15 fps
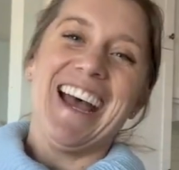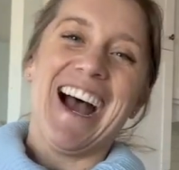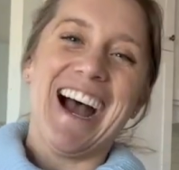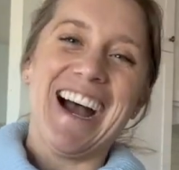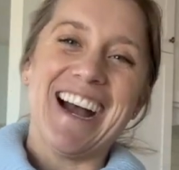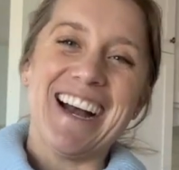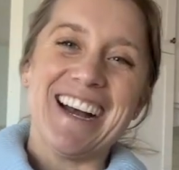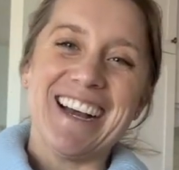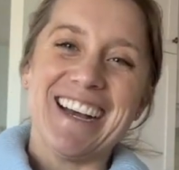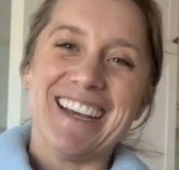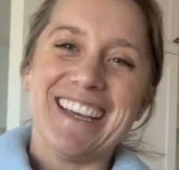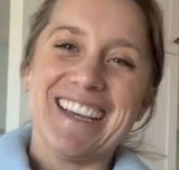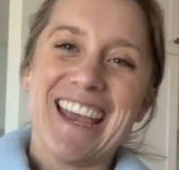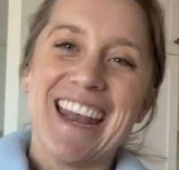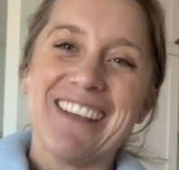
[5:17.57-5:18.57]

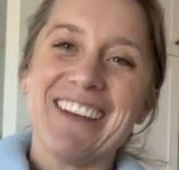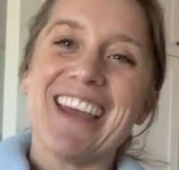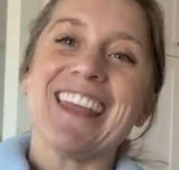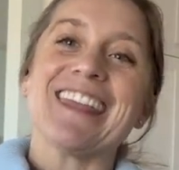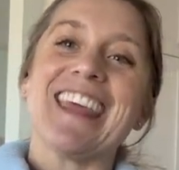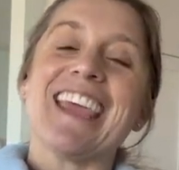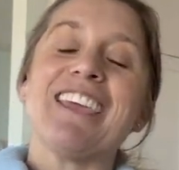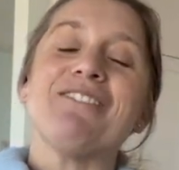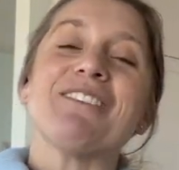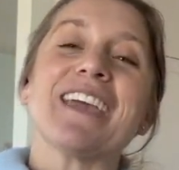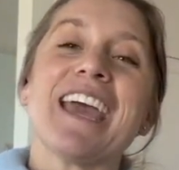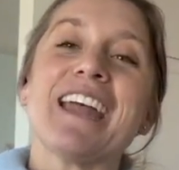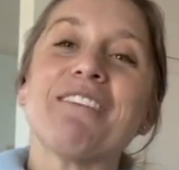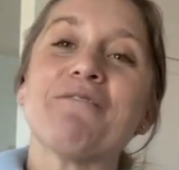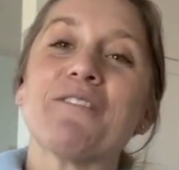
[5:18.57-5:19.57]
Anyway, thank you
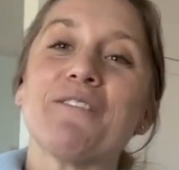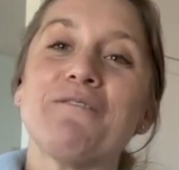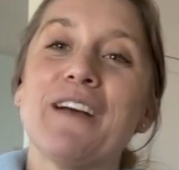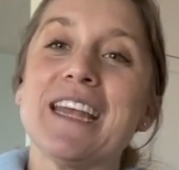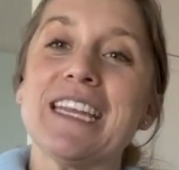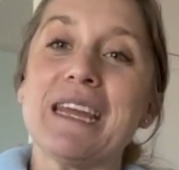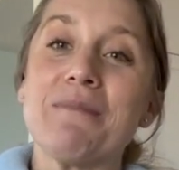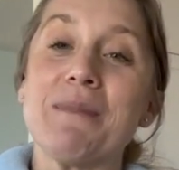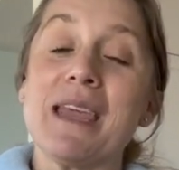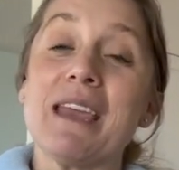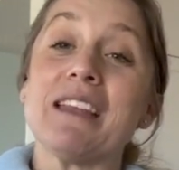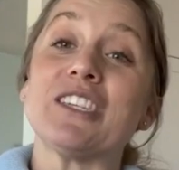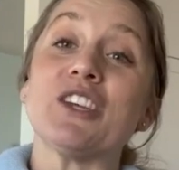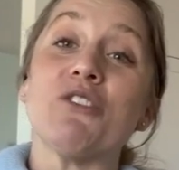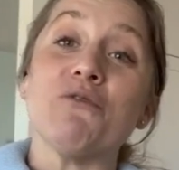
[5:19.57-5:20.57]
again for finding
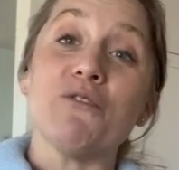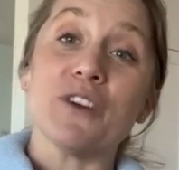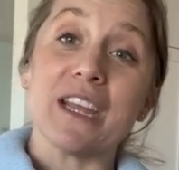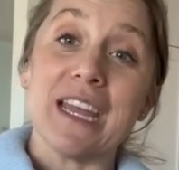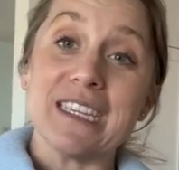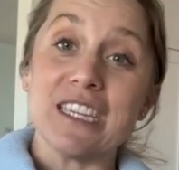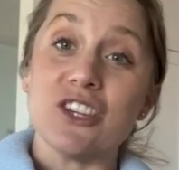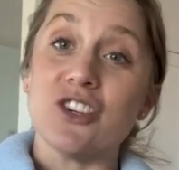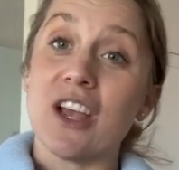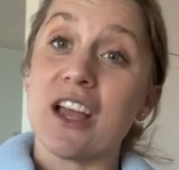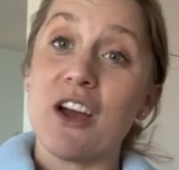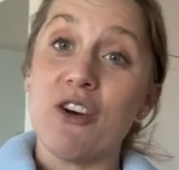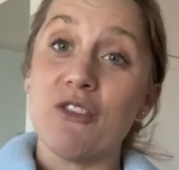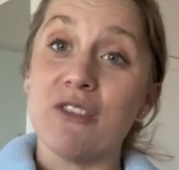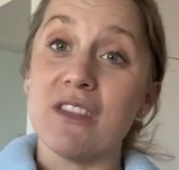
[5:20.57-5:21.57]
me. Don't forget to check
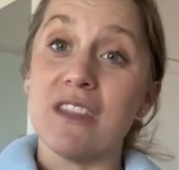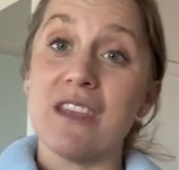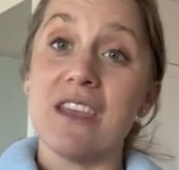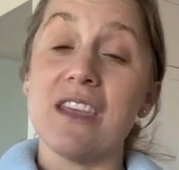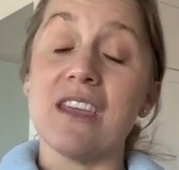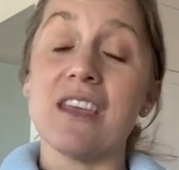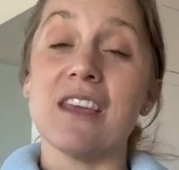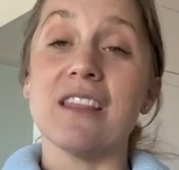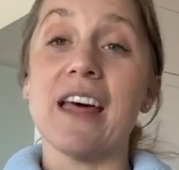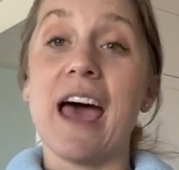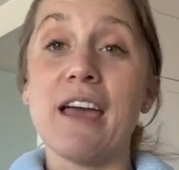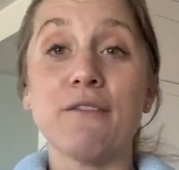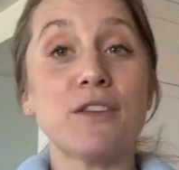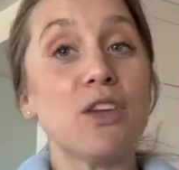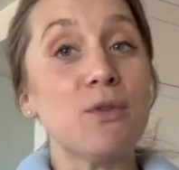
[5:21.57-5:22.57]
out the
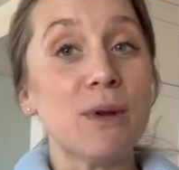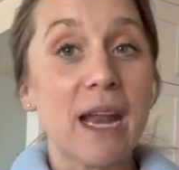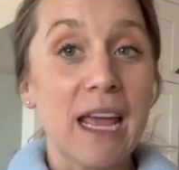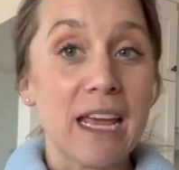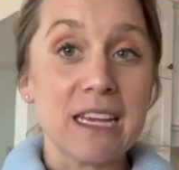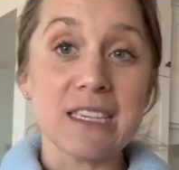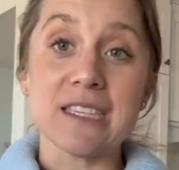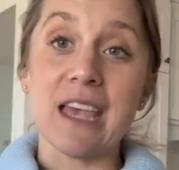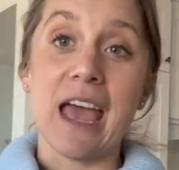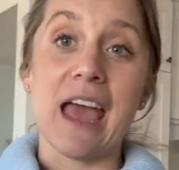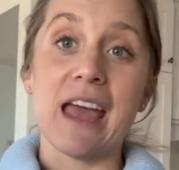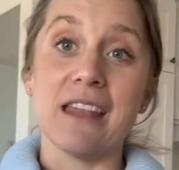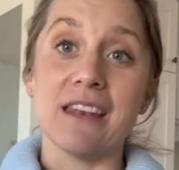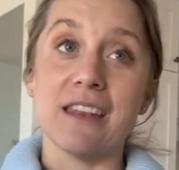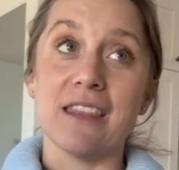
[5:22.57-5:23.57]
live Q&As
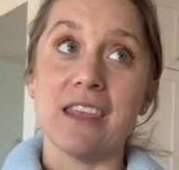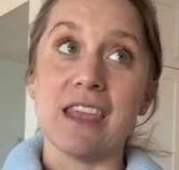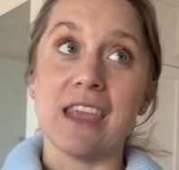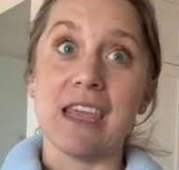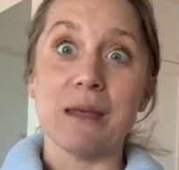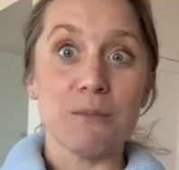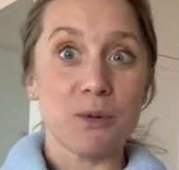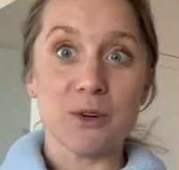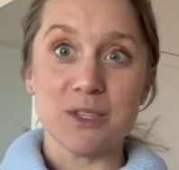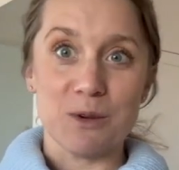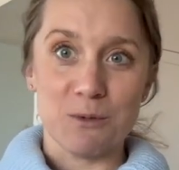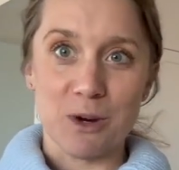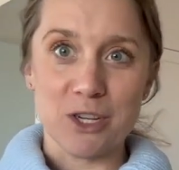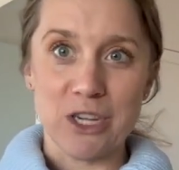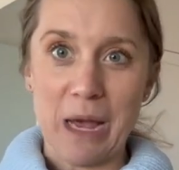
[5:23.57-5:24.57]
and the in-person
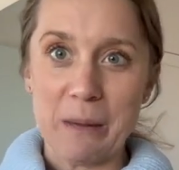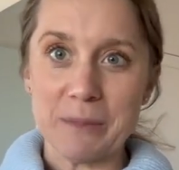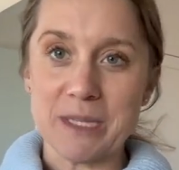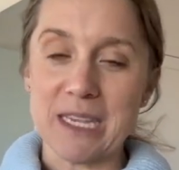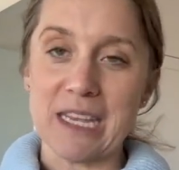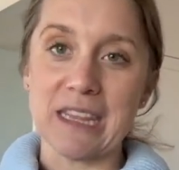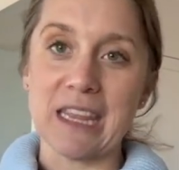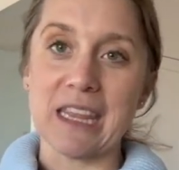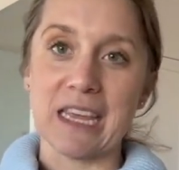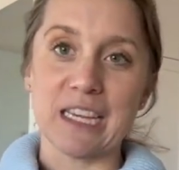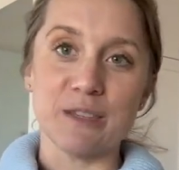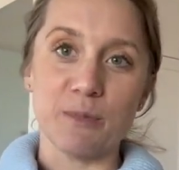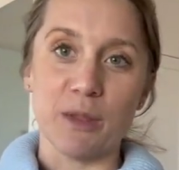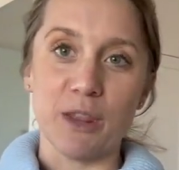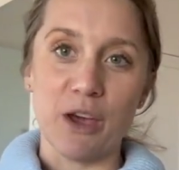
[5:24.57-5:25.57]
workshops in the
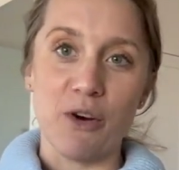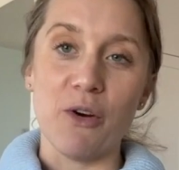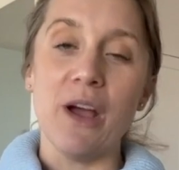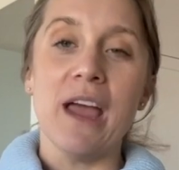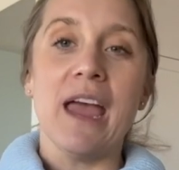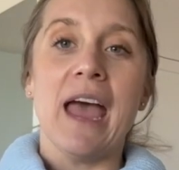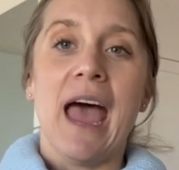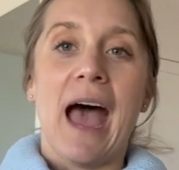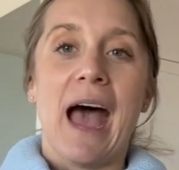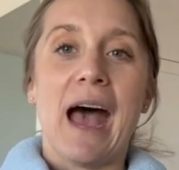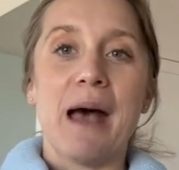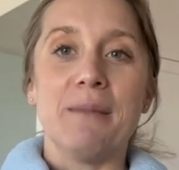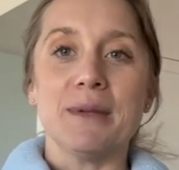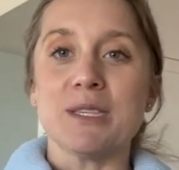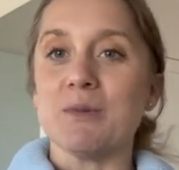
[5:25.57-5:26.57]
links below,
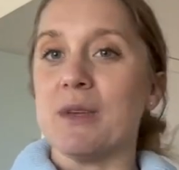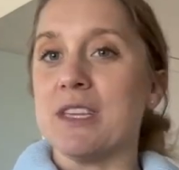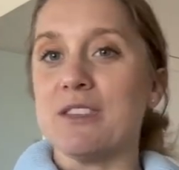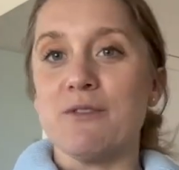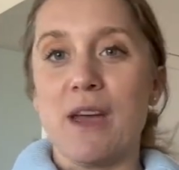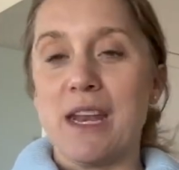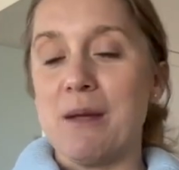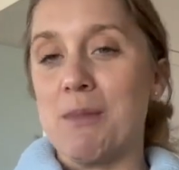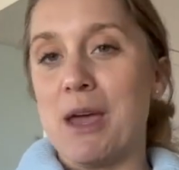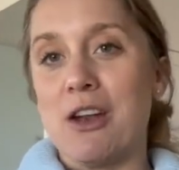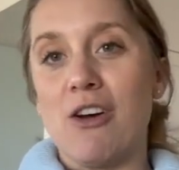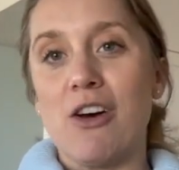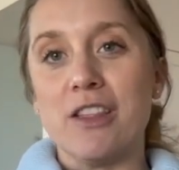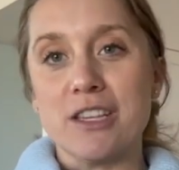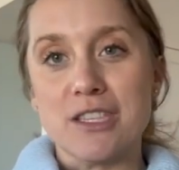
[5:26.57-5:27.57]
as well as finding me on
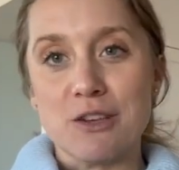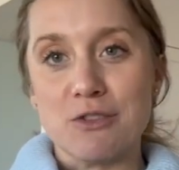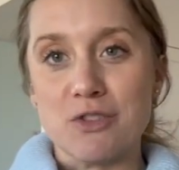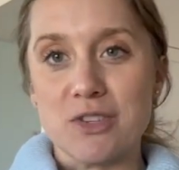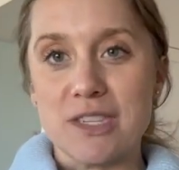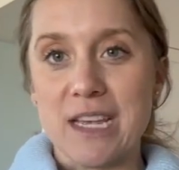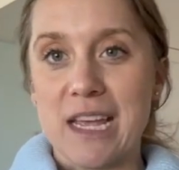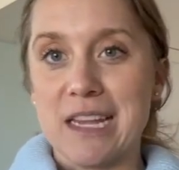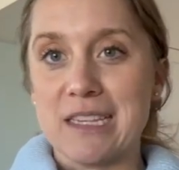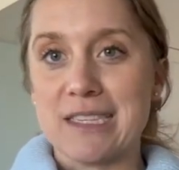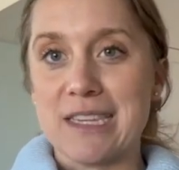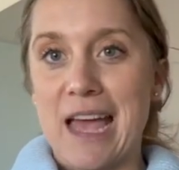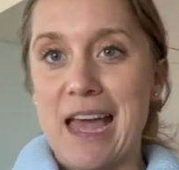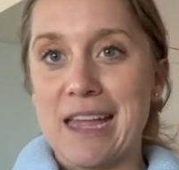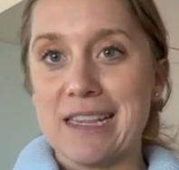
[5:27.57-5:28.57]
all the social sites.
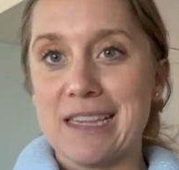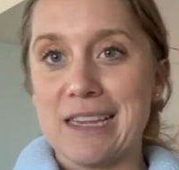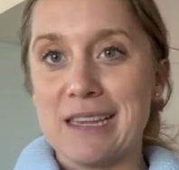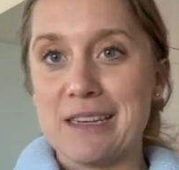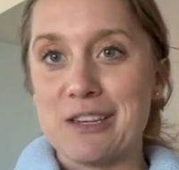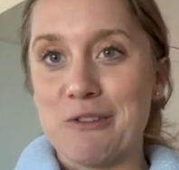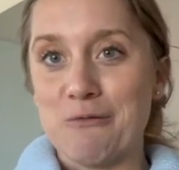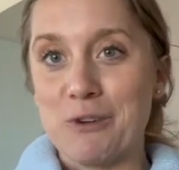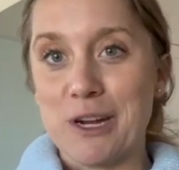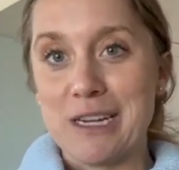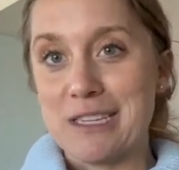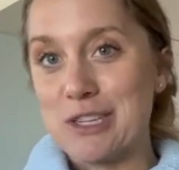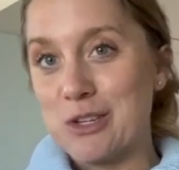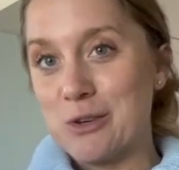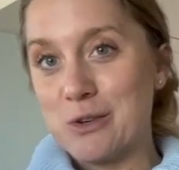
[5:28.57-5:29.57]
And don't
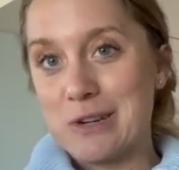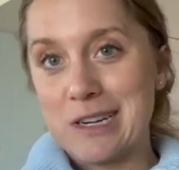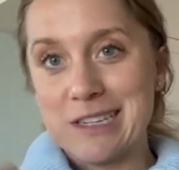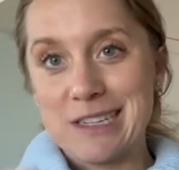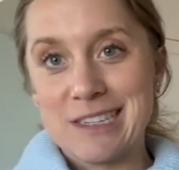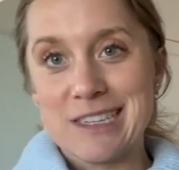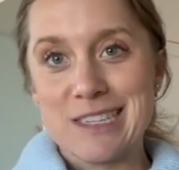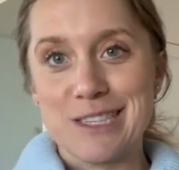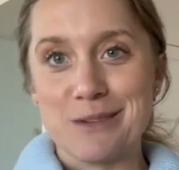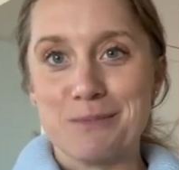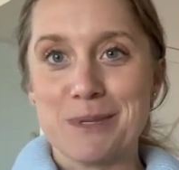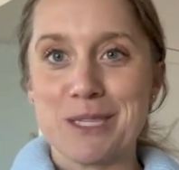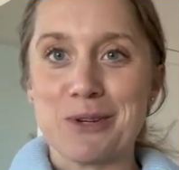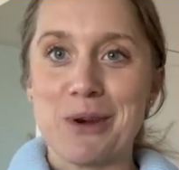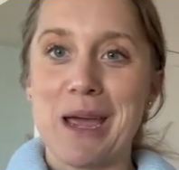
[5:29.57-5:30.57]
forget to
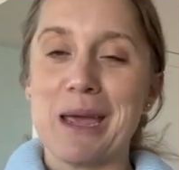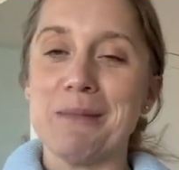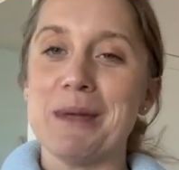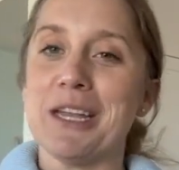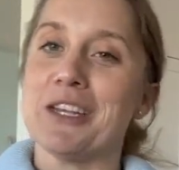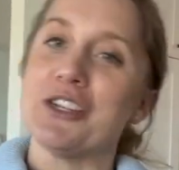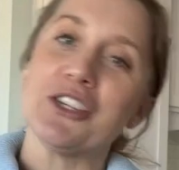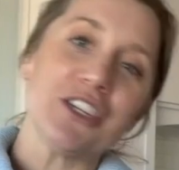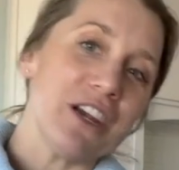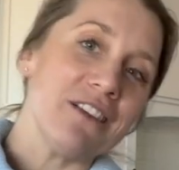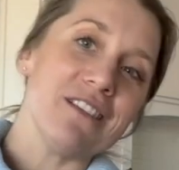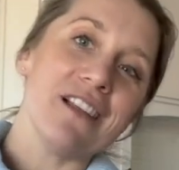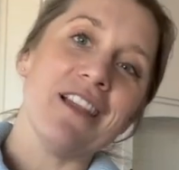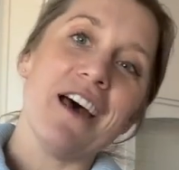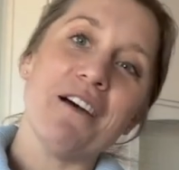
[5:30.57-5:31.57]
subscribe and share
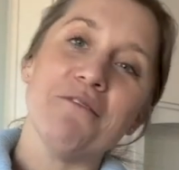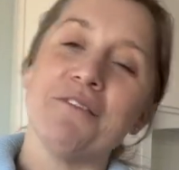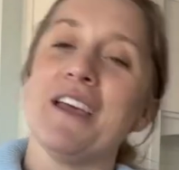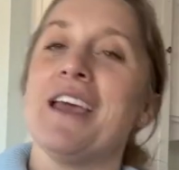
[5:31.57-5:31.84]
the love.